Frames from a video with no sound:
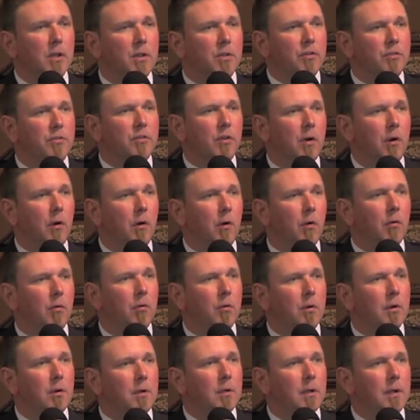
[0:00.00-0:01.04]
So
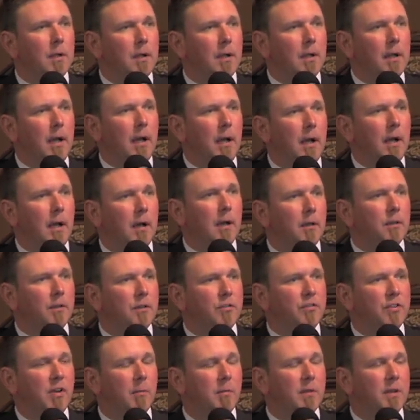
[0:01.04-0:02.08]

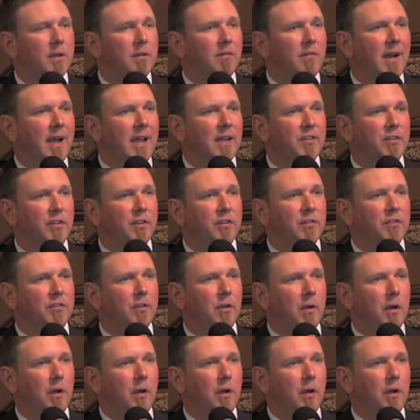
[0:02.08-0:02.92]
some of the devices